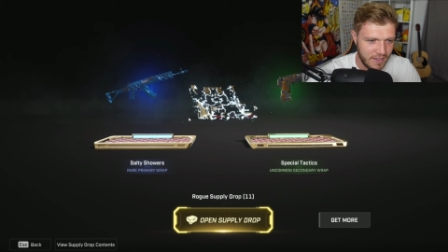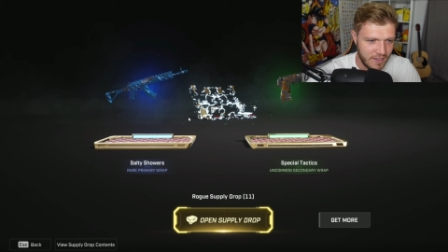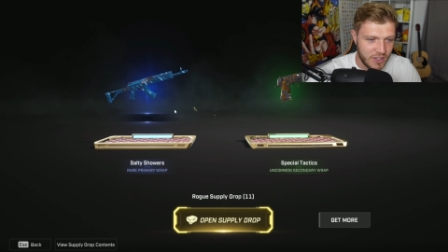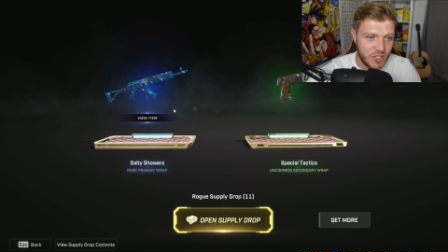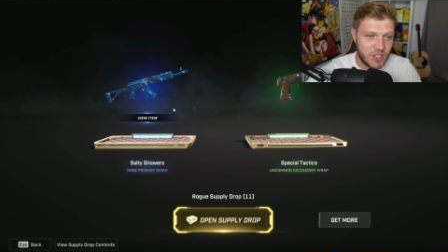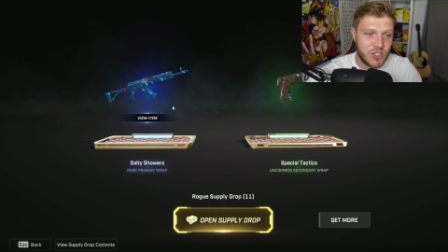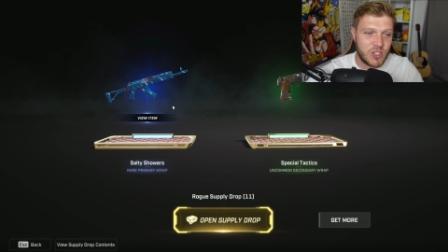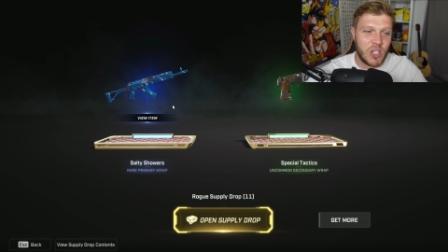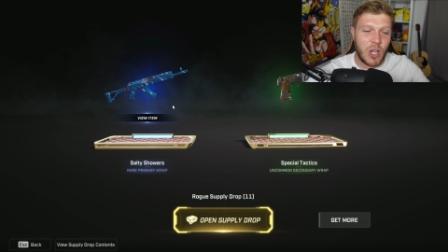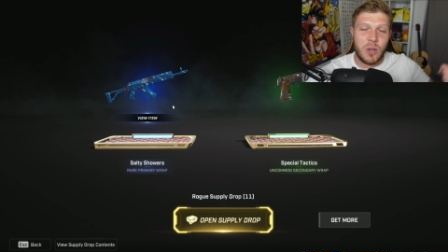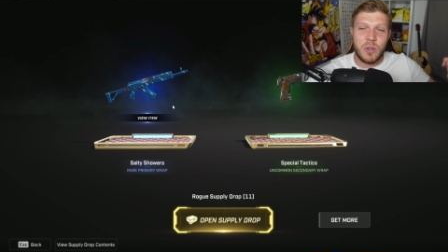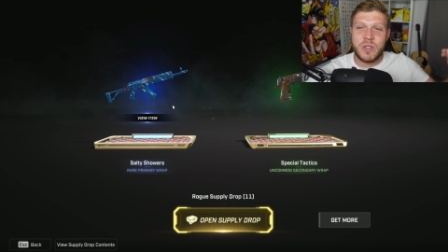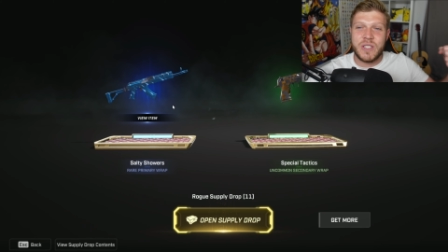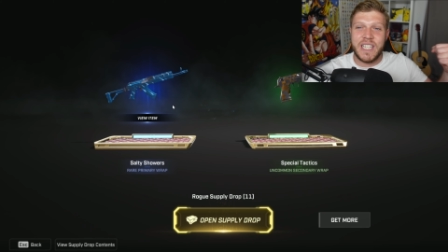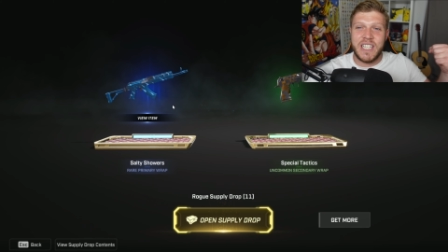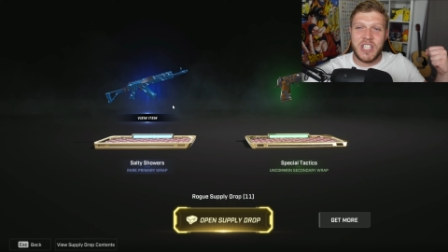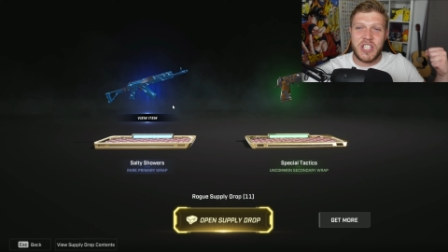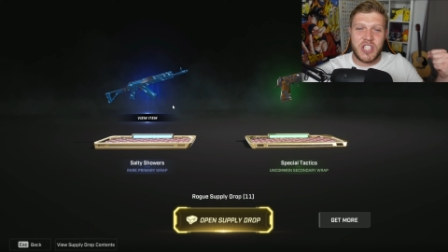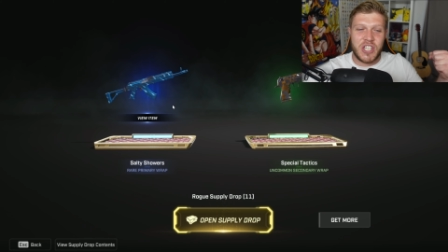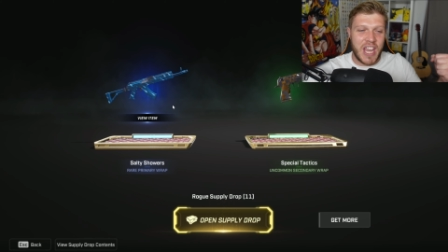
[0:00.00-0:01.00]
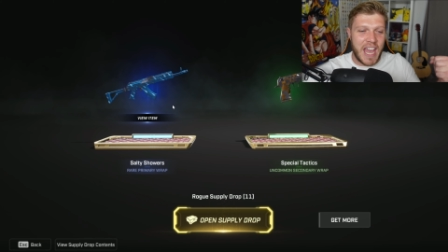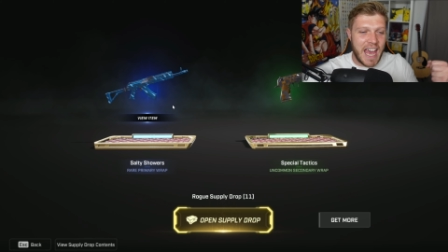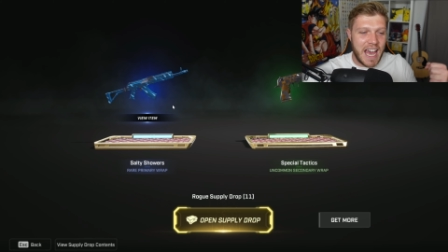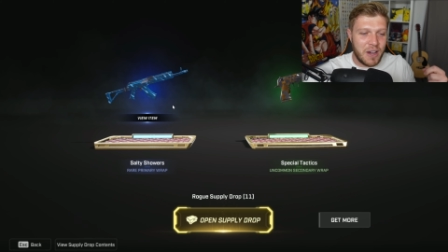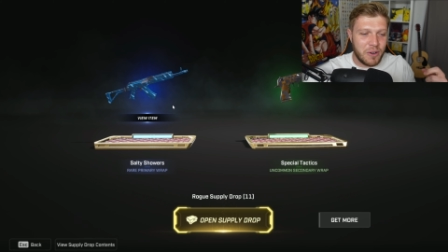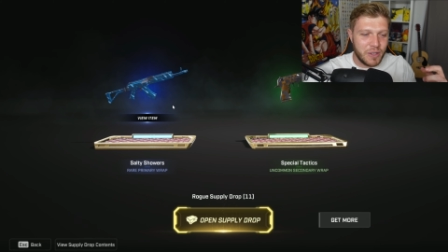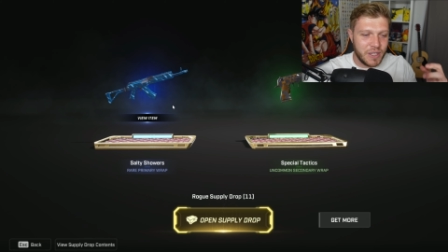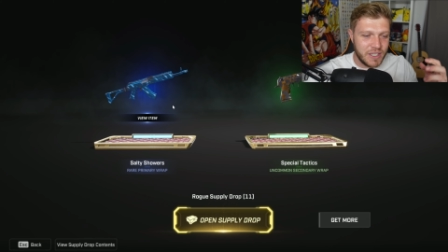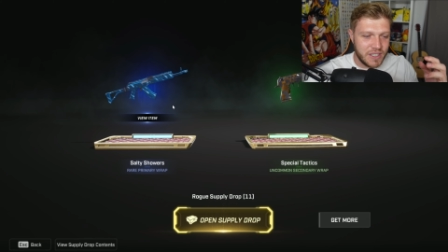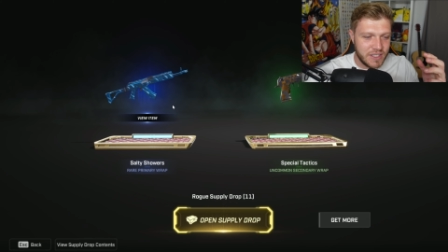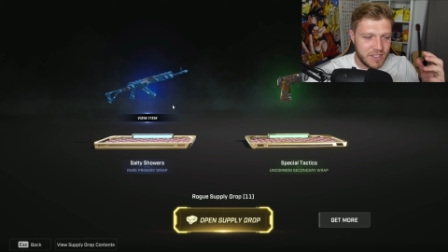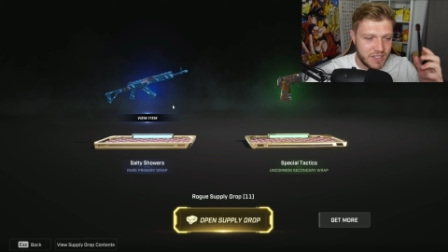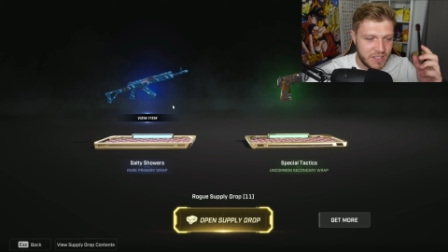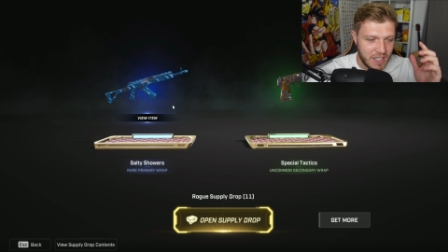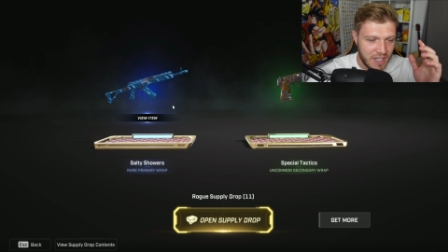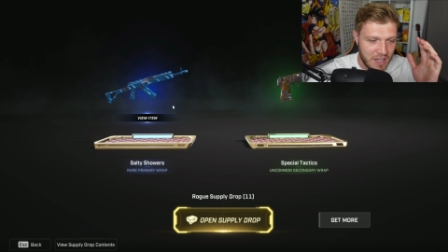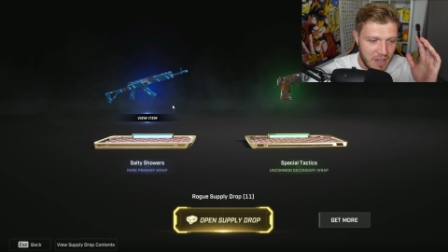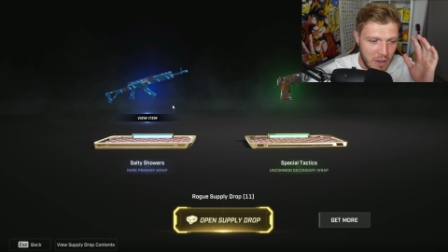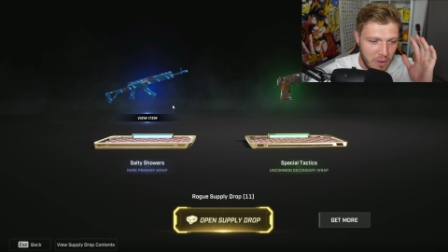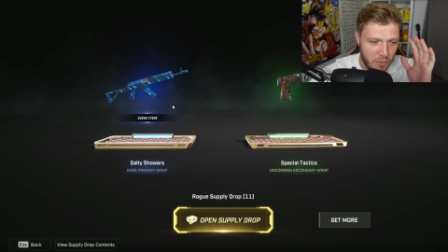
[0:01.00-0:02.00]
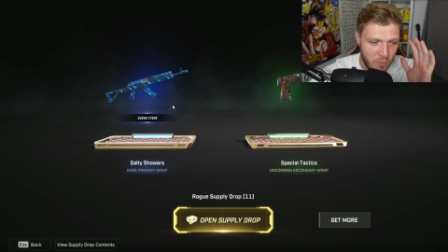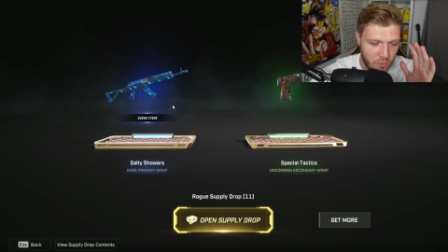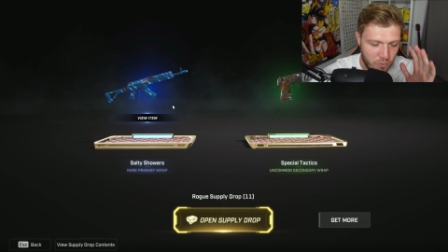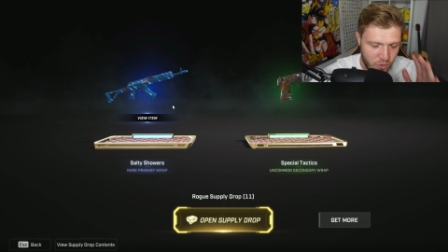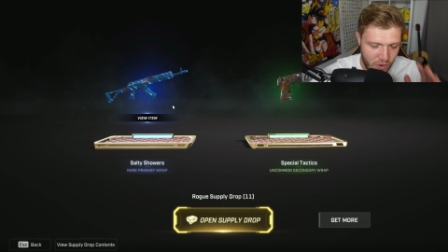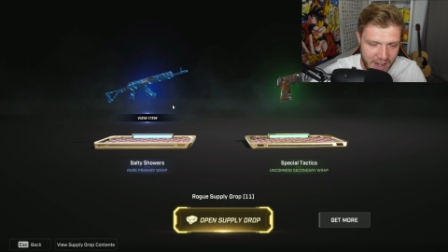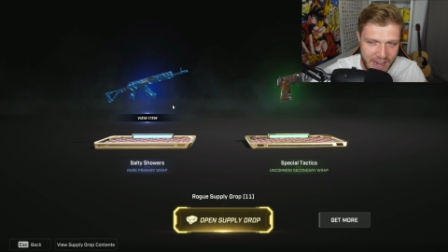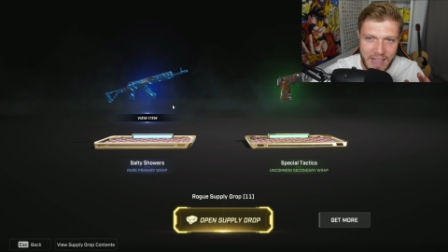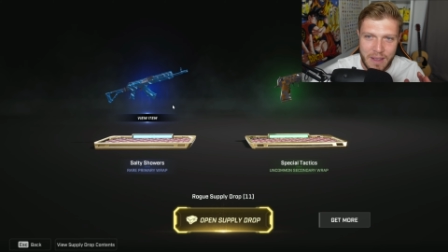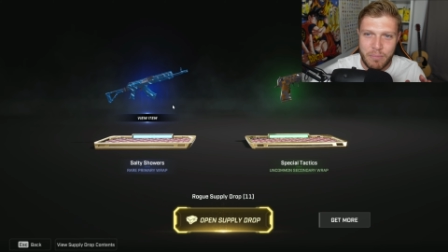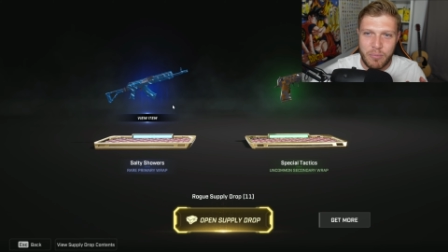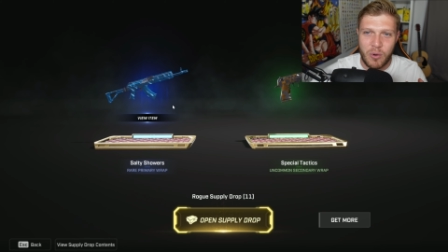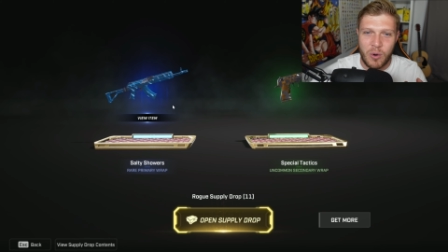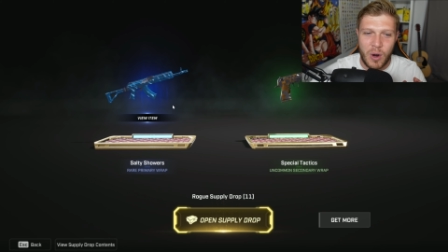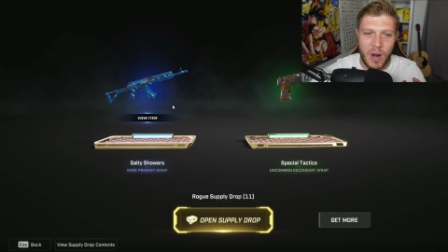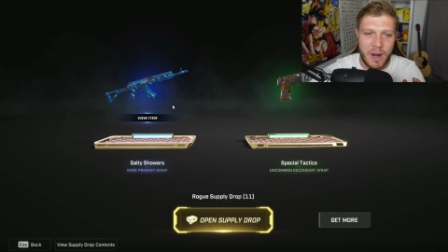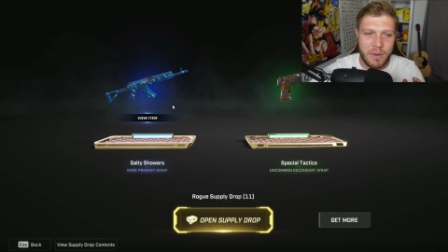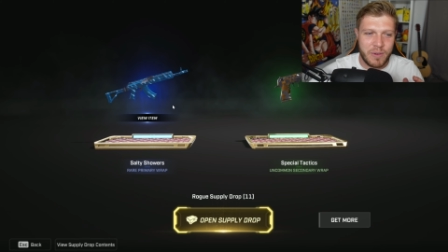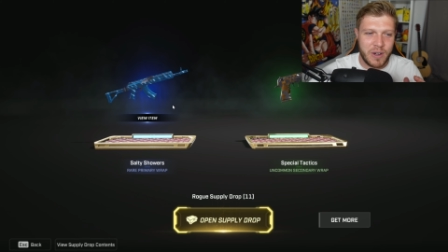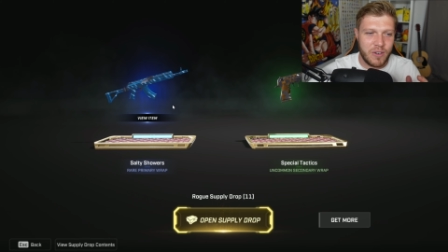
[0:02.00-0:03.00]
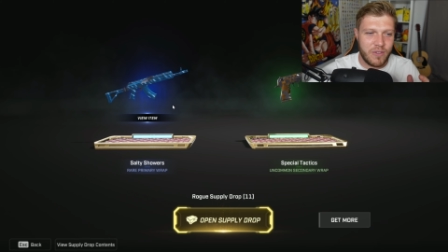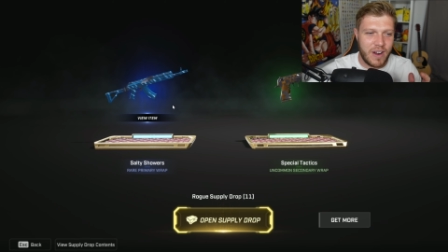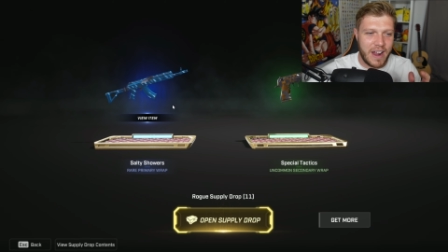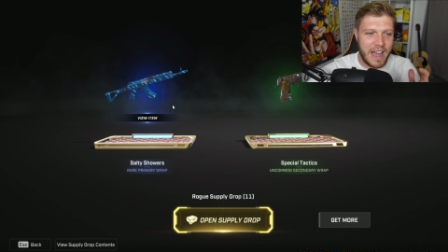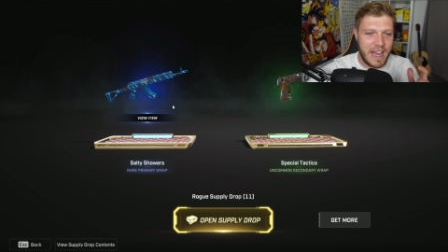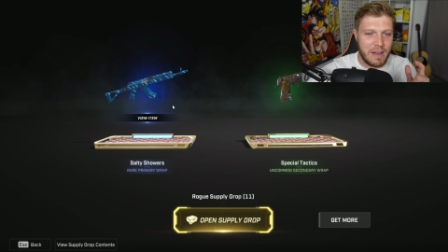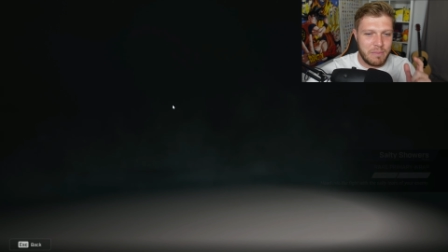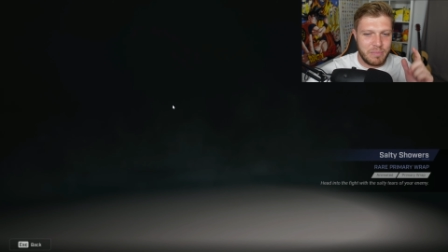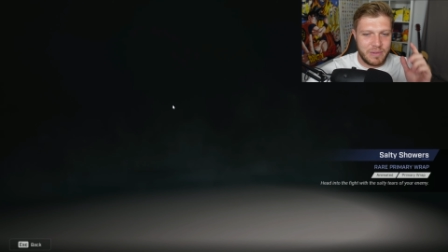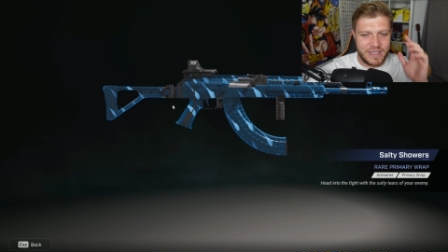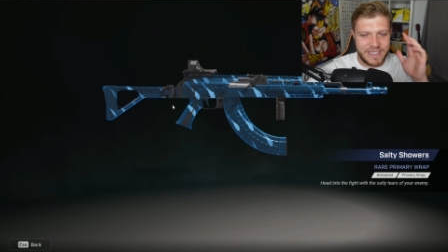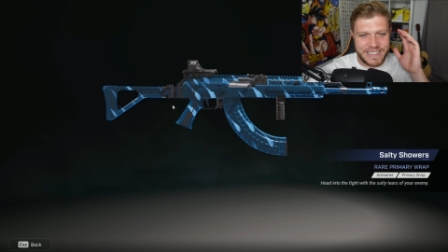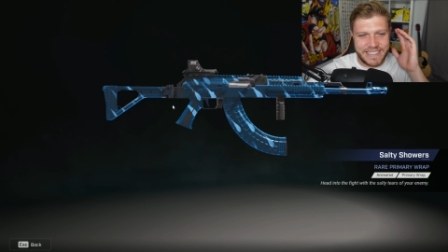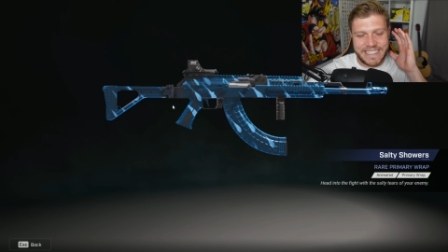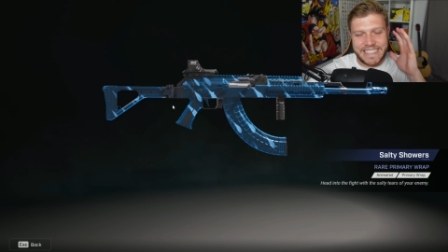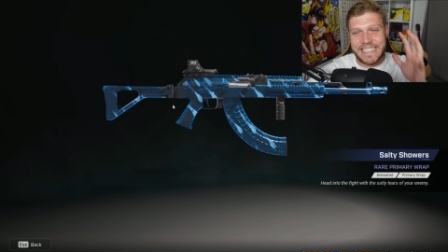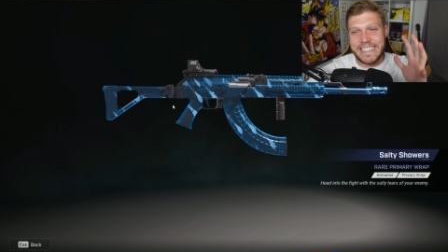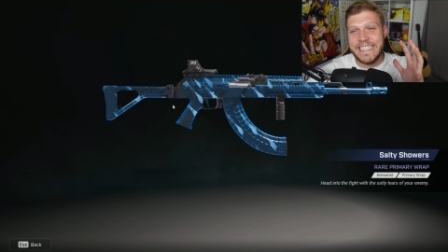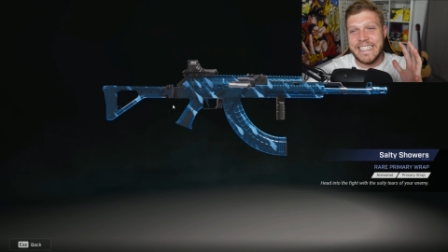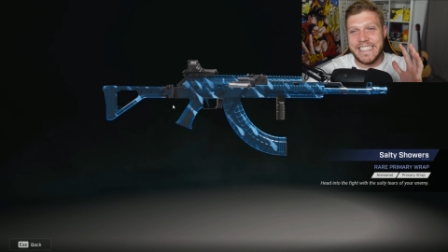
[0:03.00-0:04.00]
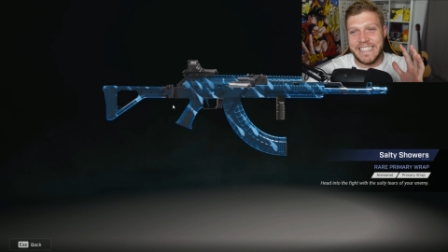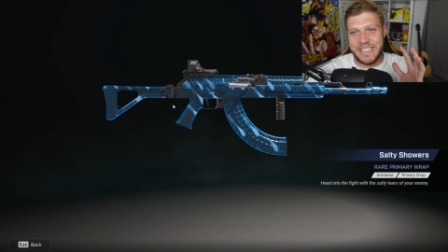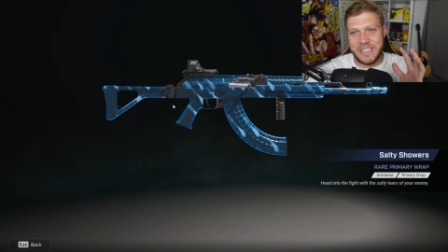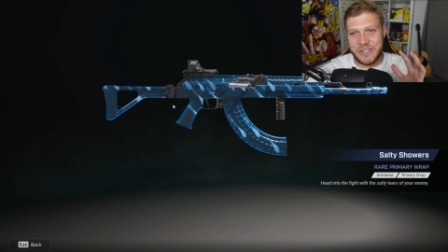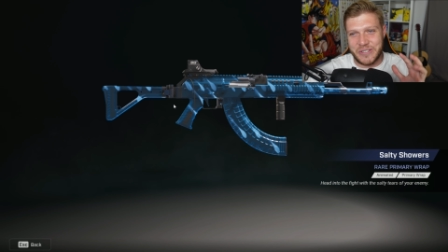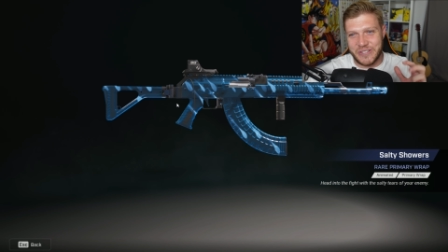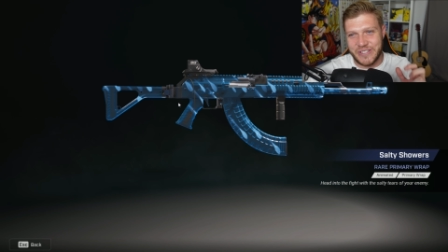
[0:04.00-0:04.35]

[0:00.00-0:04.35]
The Salty Showers Rare Primary Wrap. I hate this